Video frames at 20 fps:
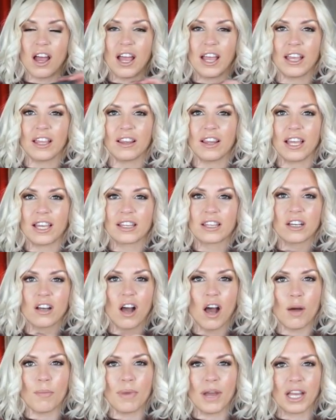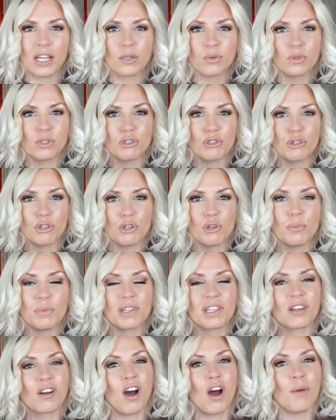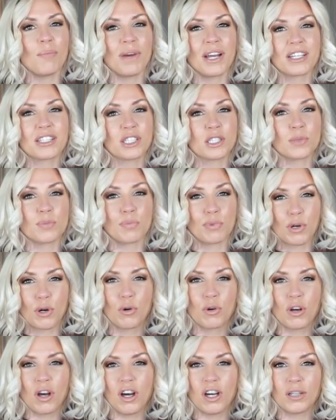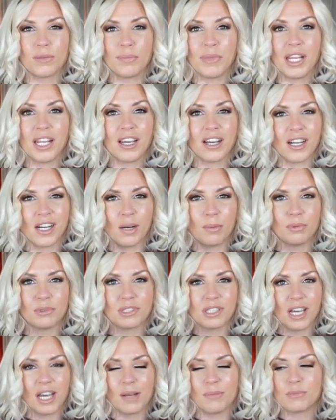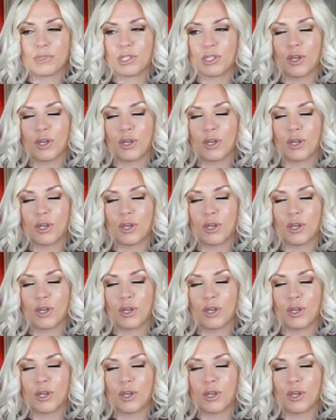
I like the compact one too, but the compact has broke on me a couple times,